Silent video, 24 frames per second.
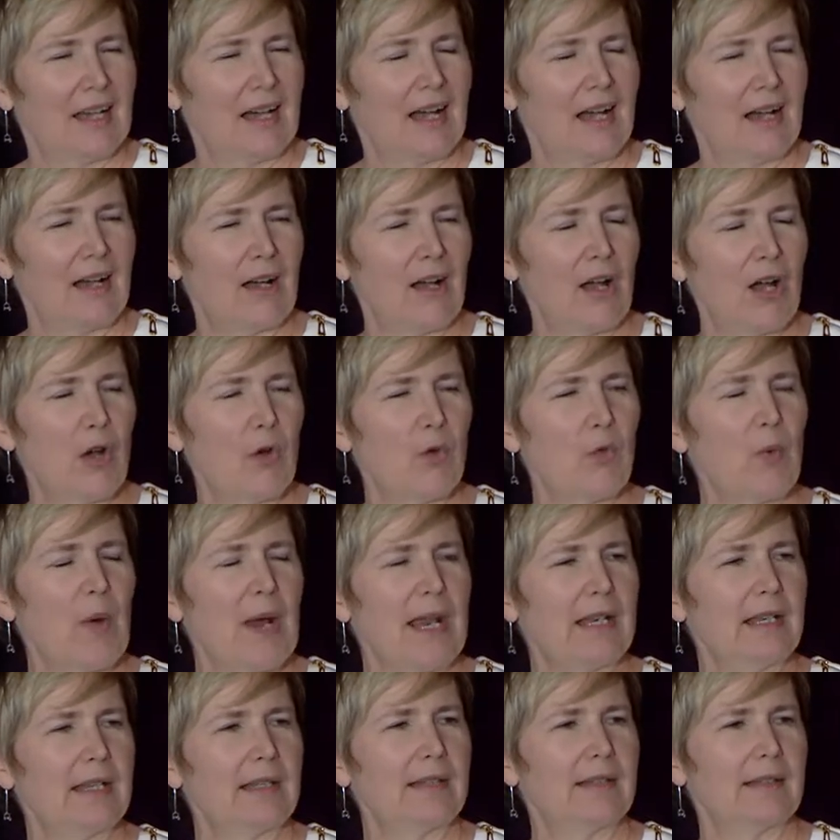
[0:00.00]
uh,
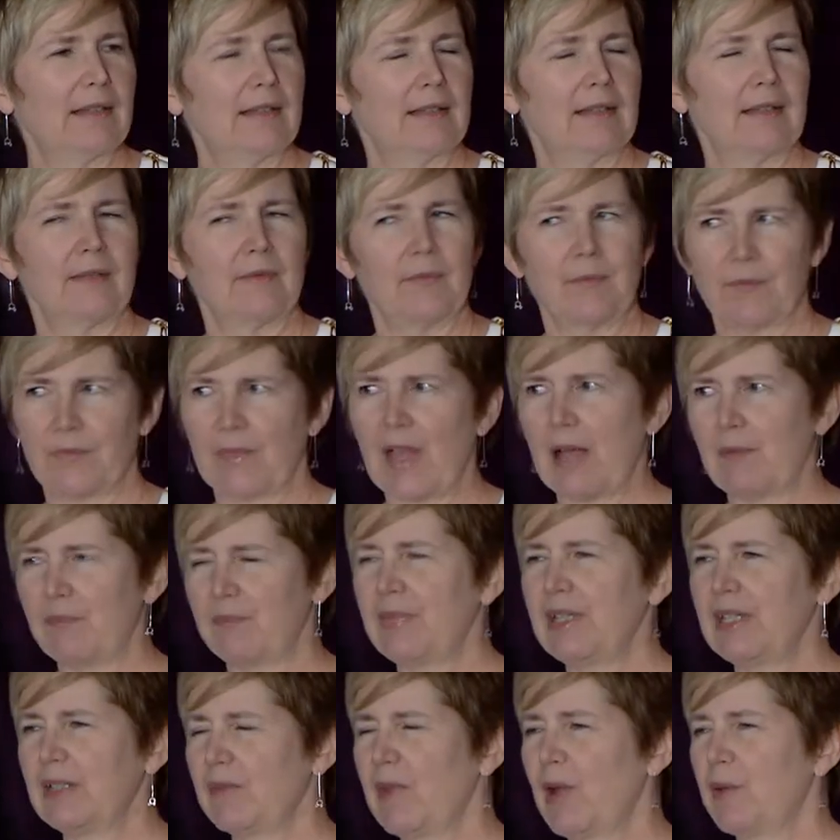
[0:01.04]
when that
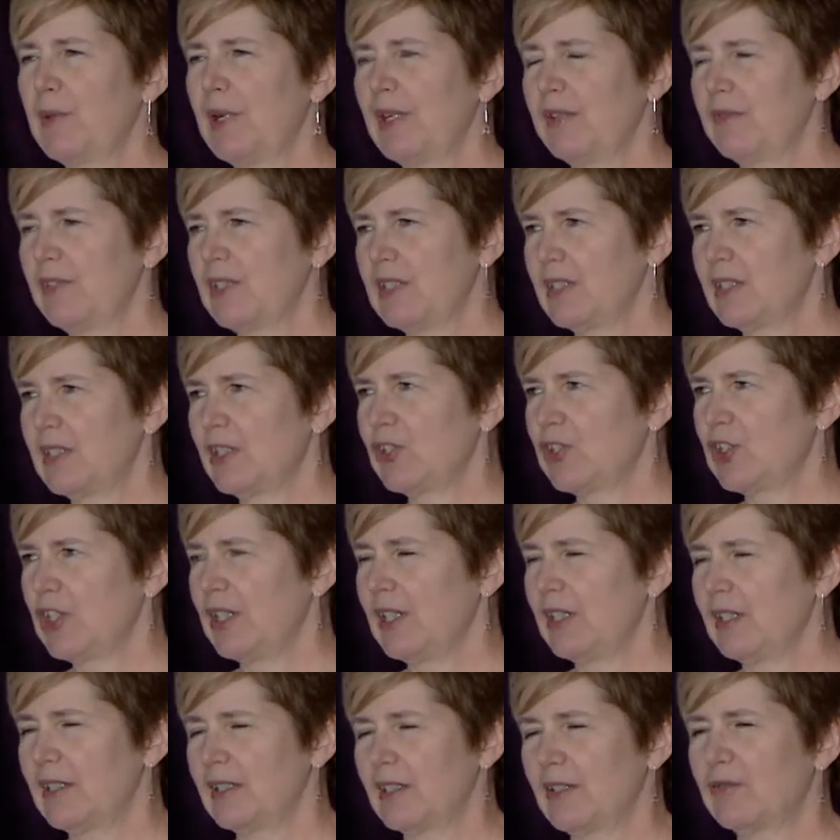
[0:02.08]
big moment of decision
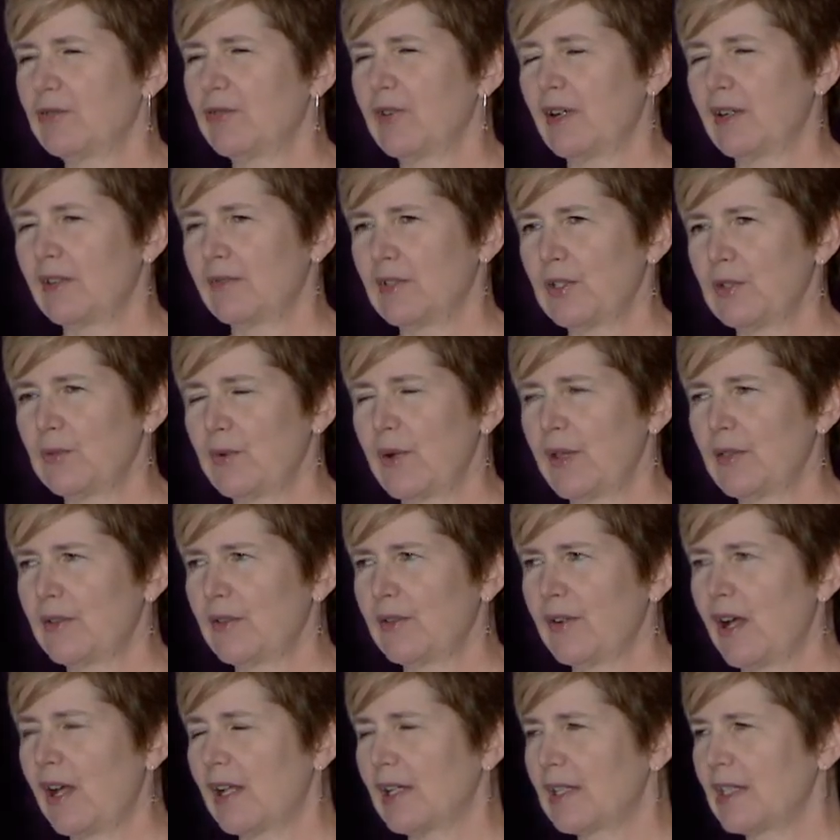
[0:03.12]
is in front of you, whether or
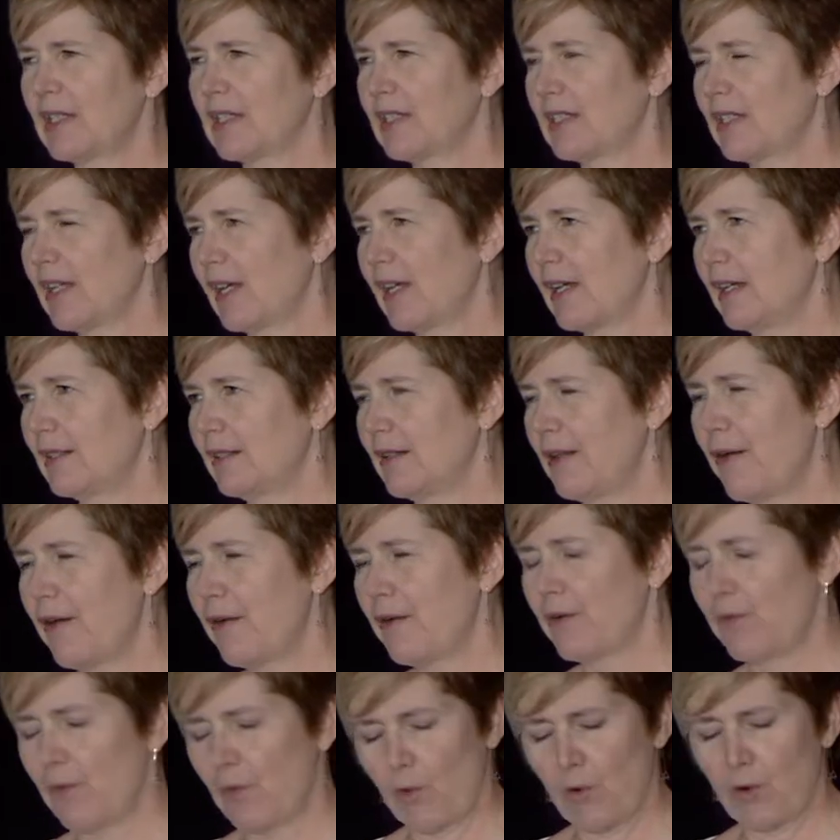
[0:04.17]
not to say
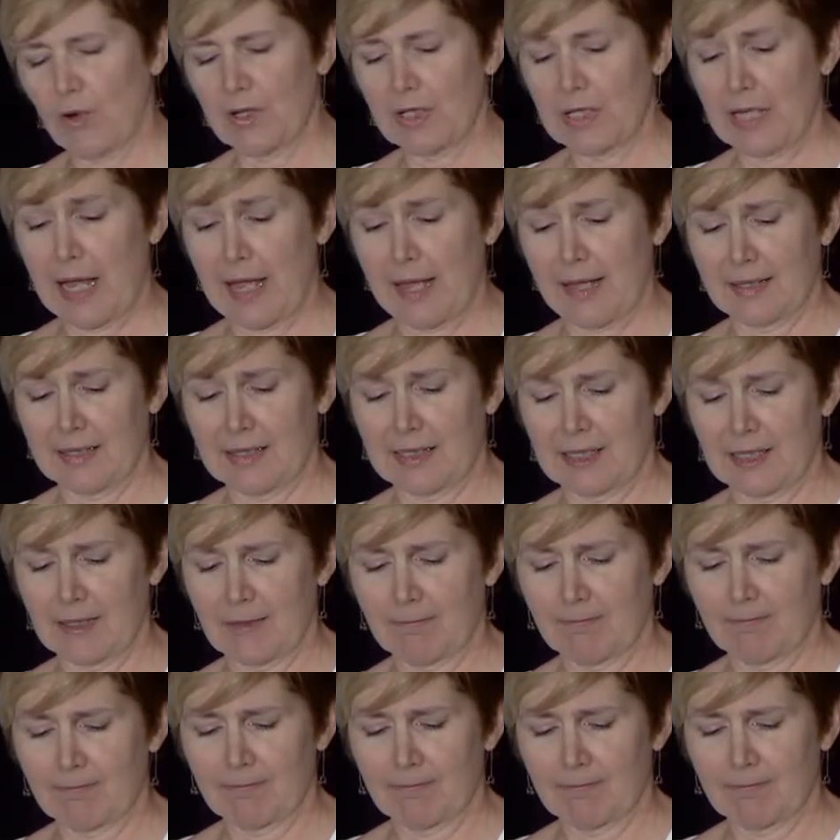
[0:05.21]
no or yes.